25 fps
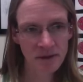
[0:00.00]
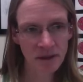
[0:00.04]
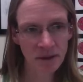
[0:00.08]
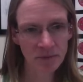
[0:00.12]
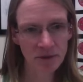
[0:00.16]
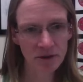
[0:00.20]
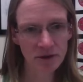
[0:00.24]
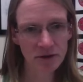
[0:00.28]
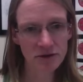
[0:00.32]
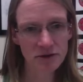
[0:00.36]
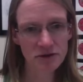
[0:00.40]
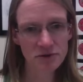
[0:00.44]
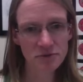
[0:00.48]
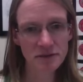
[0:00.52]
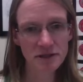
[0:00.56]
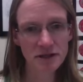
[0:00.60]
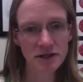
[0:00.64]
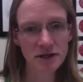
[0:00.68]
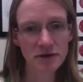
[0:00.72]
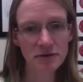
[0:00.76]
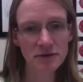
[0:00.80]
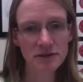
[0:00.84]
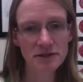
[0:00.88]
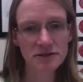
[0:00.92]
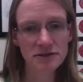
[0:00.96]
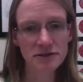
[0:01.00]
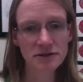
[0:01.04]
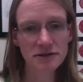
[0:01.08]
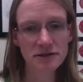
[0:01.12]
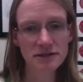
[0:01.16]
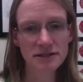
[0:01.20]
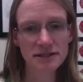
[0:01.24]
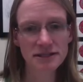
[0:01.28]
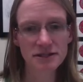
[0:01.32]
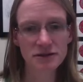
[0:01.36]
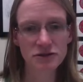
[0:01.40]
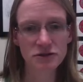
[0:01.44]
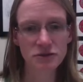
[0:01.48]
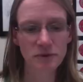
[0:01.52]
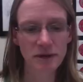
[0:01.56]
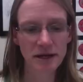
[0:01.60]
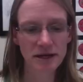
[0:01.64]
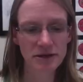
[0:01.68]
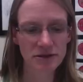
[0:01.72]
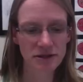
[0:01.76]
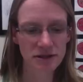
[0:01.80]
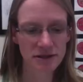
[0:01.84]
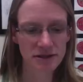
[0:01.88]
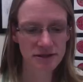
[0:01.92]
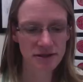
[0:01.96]
But of course, we know in certain
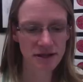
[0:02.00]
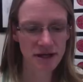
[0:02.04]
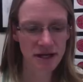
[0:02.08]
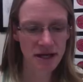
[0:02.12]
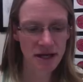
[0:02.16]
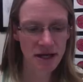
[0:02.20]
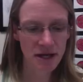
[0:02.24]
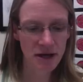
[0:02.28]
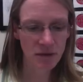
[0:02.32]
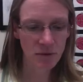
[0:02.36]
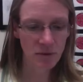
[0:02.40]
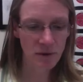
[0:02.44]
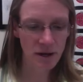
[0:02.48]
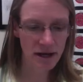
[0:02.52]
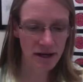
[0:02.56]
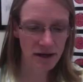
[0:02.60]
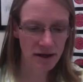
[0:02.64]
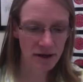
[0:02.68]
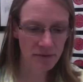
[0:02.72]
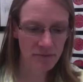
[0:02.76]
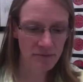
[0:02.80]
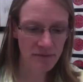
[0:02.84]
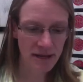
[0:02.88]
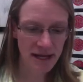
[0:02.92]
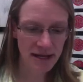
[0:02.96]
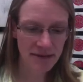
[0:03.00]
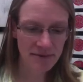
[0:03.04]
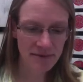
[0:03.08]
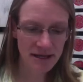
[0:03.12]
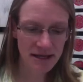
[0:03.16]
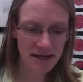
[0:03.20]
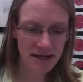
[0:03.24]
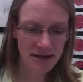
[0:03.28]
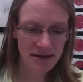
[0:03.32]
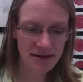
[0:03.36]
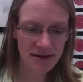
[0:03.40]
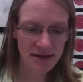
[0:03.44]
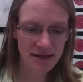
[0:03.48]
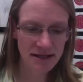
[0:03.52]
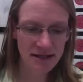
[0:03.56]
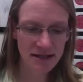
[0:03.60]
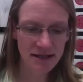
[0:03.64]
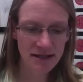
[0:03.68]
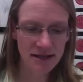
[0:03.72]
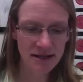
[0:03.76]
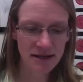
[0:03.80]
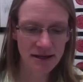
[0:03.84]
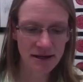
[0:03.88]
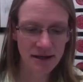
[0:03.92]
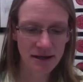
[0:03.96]
situations where maybe
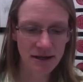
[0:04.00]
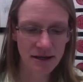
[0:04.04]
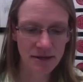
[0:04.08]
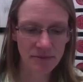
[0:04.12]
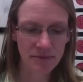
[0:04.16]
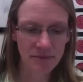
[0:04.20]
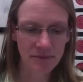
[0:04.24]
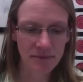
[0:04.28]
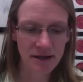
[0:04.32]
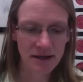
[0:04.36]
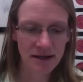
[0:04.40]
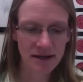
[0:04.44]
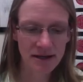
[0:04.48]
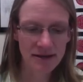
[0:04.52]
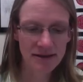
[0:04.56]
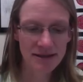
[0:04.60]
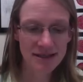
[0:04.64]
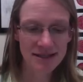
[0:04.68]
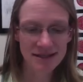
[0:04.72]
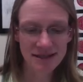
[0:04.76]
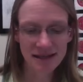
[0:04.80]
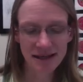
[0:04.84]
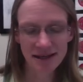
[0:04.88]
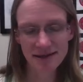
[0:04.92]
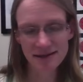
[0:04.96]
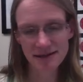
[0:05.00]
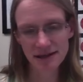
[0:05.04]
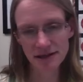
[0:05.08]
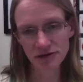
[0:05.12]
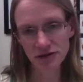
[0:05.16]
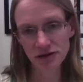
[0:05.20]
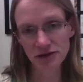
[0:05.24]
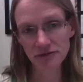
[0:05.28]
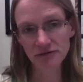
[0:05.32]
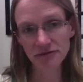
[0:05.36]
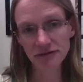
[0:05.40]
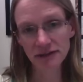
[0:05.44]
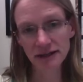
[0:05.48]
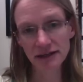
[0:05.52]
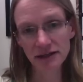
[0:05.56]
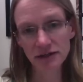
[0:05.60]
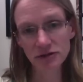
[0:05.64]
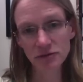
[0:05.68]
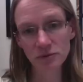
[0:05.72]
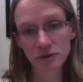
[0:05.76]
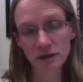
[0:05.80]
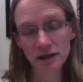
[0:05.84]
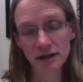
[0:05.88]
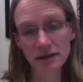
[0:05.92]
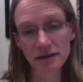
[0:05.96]
the um, the cell's actually
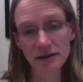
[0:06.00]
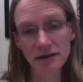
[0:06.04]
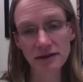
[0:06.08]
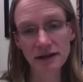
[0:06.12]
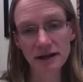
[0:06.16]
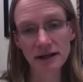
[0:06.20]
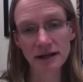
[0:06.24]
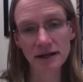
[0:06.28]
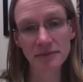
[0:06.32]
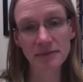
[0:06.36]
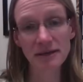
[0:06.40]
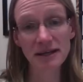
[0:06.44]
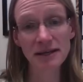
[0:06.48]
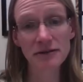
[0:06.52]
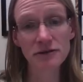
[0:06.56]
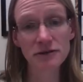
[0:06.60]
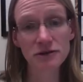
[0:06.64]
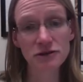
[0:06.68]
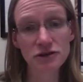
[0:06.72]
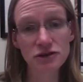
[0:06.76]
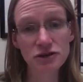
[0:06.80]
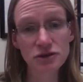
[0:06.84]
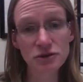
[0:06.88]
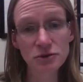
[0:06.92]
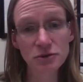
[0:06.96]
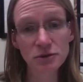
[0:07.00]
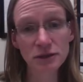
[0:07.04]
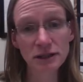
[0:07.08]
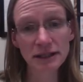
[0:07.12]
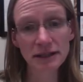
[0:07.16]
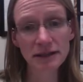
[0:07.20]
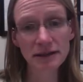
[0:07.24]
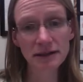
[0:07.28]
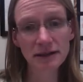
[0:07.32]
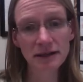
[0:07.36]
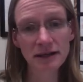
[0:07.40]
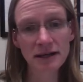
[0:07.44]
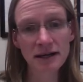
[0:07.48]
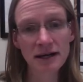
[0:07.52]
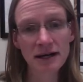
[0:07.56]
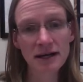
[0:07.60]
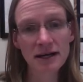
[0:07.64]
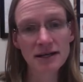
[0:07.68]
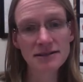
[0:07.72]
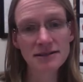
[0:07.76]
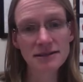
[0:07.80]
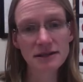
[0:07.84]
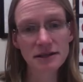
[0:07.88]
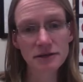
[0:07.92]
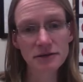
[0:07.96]
flooded with um, either too little
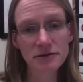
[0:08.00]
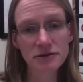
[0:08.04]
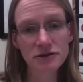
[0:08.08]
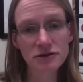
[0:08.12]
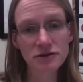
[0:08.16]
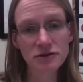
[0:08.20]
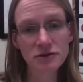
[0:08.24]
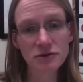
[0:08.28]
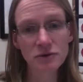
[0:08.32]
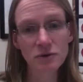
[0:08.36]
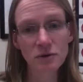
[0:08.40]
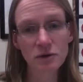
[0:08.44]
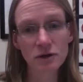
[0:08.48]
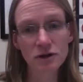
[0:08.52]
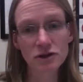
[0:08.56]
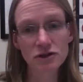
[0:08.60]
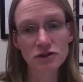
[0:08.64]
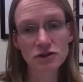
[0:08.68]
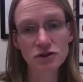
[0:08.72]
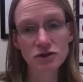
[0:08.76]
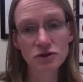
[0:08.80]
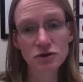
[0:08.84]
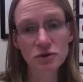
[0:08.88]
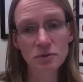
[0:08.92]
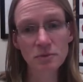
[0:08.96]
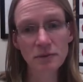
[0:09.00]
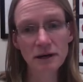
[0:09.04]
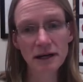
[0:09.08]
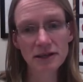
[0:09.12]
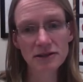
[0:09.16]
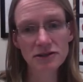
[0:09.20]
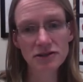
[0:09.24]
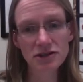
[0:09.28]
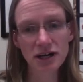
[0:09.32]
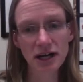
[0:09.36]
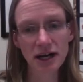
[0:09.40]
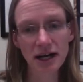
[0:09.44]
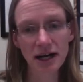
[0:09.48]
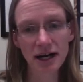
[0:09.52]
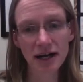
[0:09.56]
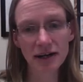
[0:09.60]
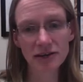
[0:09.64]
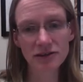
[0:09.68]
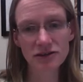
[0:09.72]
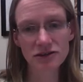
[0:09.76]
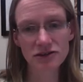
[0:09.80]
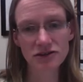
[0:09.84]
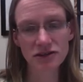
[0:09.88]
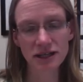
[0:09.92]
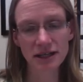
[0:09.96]
CO2 or too much
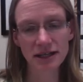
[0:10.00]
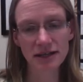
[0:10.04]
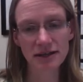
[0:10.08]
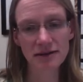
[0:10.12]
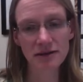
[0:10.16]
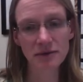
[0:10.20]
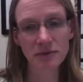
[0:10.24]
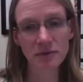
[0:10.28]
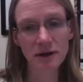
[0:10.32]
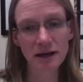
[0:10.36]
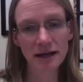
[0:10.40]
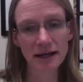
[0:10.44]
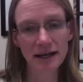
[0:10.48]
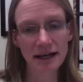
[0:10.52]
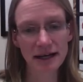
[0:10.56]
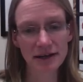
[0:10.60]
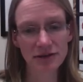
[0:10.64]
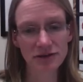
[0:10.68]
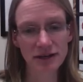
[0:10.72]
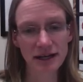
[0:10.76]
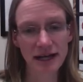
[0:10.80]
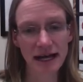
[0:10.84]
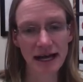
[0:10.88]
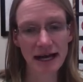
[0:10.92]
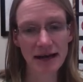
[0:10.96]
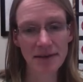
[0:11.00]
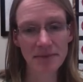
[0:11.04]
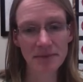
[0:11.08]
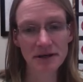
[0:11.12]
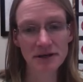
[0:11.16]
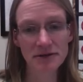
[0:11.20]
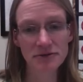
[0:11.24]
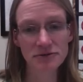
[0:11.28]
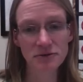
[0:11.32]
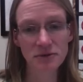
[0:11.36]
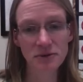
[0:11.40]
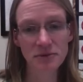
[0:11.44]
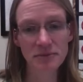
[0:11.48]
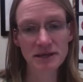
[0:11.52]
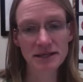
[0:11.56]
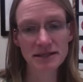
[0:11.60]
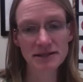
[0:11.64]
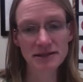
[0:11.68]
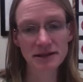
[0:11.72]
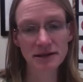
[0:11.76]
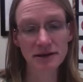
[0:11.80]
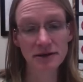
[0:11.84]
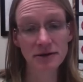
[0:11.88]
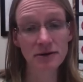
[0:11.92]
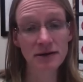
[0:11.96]
oxygen, that what can actually happen is
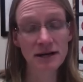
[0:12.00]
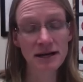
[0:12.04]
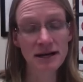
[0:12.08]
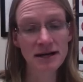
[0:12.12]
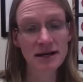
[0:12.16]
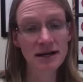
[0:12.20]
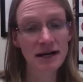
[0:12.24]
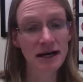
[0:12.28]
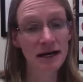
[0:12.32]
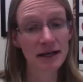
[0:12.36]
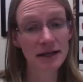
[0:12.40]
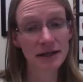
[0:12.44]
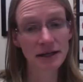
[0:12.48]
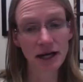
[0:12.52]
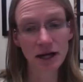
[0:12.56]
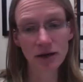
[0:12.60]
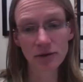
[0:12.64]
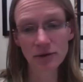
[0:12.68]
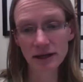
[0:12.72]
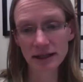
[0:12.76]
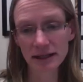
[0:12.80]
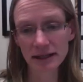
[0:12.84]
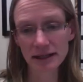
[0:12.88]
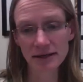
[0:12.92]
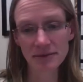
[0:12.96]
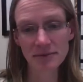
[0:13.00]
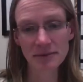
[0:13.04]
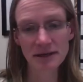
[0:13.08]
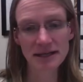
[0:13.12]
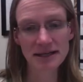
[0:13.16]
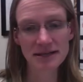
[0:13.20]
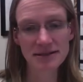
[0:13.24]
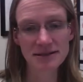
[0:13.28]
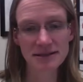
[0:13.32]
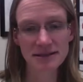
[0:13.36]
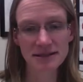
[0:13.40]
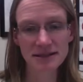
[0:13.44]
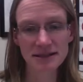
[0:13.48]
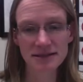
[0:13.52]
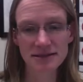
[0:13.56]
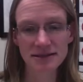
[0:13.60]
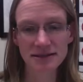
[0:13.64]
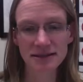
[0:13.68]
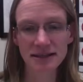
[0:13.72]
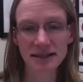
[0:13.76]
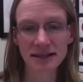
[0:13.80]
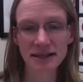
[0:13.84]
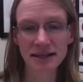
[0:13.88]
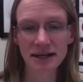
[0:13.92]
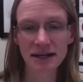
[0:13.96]
rubisco, unknowingly, because it
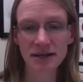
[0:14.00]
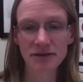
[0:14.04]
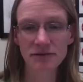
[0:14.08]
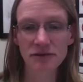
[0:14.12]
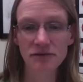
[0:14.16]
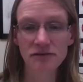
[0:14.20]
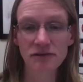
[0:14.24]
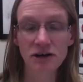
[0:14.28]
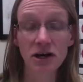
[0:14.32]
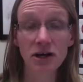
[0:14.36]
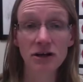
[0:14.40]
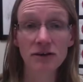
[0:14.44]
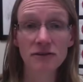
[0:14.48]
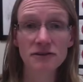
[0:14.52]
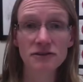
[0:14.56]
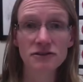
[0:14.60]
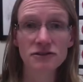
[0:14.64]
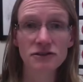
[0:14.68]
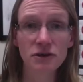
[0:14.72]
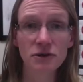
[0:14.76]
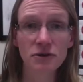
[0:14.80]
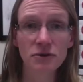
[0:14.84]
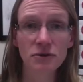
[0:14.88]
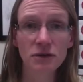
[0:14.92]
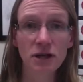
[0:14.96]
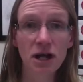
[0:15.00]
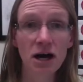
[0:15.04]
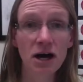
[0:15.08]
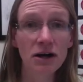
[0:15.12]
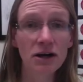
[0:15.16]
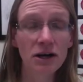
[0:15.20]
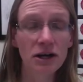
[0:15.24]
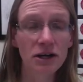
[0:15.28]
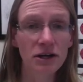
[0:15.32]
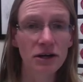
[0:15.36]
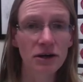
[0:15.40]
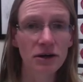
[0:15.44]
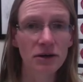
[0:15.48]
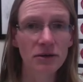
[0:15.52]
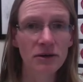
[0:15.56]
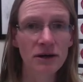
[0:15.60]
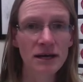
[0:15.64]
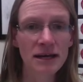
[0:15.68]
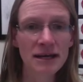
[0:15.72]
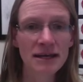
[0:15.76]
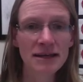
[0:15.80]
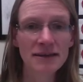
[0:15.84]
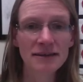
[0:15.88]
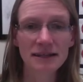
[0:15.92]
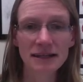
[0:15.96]
doesn't, it kind of evolved so long ago
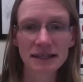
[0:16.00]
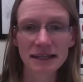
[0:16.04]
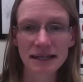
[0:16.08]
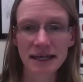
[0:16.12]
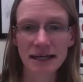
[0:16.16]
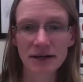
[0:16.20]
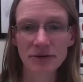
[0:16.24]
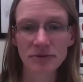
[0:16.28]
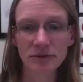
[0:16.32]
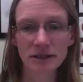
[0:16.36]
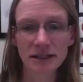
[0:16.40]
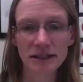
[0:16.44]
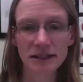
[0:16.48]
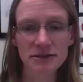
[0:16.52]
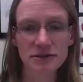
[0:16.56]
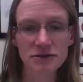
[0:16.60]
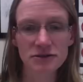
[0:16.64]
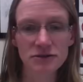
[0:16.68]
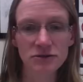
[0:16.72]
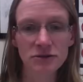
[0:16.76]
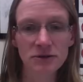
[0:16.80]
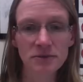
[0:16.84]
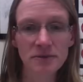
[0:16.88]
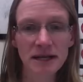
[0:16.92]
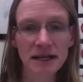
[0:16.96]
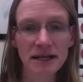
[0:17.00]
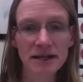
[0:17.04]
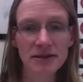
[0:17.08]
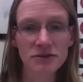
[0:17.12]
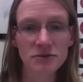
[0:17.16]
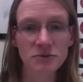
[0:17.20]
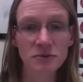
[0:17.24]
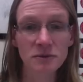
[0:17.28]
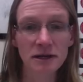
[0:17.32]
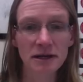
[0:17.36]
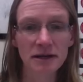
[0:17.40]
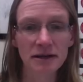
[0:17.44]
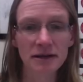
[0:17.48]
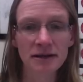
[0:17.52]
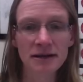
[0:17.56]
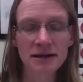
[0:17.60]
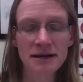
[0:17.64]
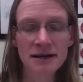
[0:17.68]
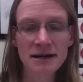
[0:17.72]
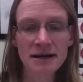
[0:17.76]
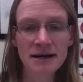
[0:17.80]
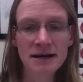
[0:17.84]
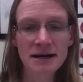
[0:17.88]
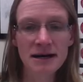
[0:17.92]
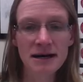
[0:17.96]
that it can't really discriminate as well,
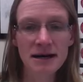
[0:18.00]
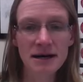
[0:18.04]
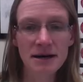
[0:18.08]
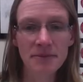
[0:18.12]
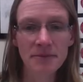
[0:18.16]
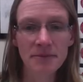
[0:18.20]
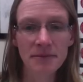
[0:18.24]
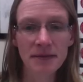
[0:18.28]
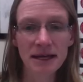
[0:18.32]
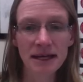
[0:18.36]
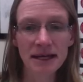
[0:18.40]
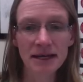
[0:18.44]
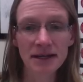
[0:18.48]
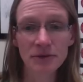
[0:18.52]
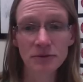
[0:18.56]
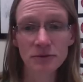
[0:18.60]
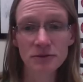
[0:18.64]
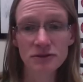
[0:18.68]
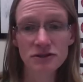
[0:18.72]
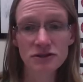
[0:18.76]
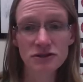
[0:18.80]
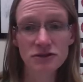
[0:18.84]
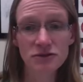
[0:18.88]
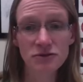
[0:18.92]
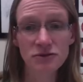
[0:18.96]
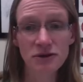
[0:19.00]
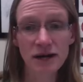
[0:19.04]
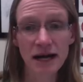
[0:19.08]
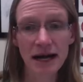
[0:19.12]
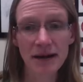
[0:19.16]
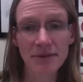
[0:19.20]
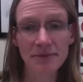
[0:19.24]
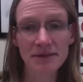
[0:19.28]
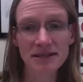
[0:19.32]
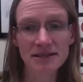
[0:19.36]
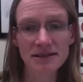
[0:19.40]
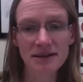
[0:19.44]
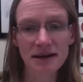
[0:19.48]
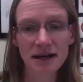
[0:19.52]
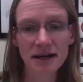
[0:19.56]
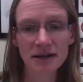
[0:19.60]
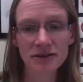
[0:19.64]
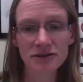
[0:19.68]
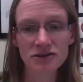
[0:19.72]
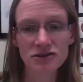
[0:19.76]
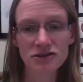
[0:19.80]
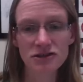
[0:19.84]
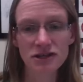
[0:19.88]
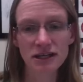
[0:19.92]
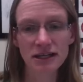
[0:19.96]
um, and it will just grab this
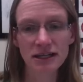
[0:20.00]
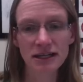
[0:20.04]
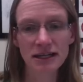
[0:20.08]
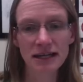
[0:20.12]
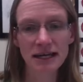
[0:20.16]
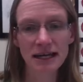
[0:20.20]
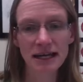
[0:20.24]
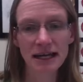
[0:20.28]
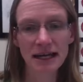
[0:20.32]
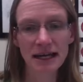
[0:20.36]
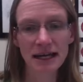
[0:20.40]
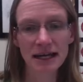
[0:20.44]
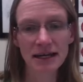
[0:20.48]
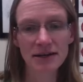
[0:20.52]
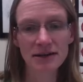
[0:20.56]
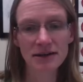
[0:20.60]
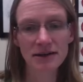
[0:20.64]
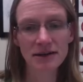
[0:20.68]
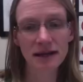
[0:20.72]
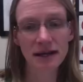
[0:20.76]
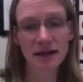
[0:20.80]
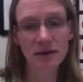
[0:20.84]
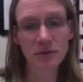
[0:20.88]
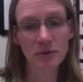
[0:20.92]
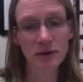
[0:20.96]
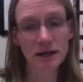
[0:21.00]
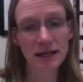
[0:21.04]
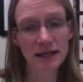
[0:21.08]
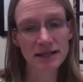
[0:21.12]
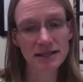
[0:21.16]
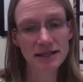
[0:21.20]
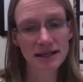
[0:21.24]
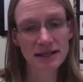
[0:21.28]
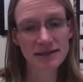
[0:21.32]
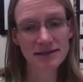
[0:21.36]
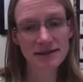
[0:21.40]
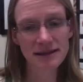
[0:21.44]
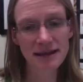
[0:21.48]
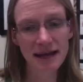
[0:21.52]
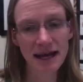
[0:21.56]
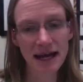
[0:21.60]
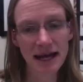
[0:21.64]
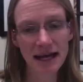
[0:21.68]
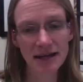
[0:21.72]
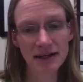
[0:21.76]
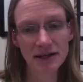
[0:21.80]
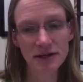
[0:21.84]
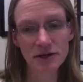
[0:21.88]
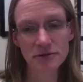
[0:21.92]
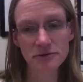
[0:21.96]
oxygen. And when it does
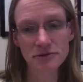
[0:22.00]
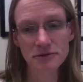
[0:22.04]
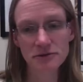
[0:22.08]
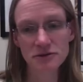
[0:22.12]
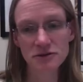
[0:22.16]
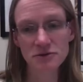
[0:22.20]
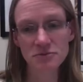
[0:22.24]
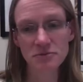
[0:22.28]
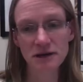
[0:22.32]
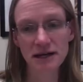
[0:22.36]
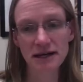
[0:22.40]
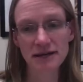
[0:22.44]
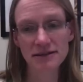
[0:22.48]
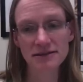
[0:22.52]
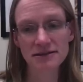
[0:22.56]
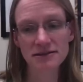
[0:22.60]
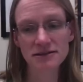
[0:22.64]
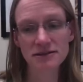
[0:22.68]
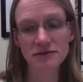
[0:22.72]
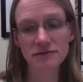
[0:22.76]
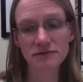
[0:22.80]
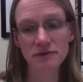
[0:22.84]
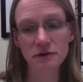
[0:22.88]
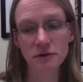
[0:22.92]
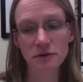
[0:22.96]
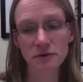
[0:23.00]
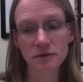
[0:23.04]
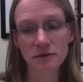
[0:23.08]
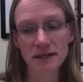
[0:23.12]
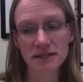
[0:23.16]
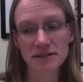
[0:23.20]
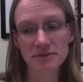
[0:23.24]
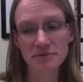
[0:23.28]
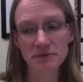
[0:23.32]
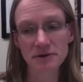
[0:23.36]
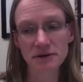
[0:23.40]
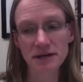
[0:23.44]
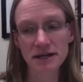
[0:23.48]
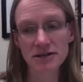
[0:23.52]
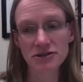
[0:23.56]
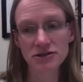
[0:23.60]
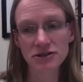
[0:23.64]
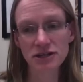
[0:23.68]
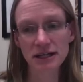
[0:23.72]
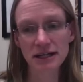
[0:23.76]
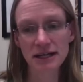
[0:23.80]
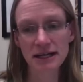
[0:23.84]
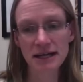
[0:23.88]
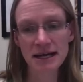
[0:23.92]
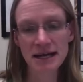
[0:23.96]
that, it goes through this process of
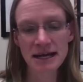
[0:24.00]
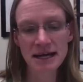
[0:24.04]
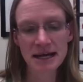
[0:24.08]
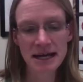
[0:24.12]
photorespiration.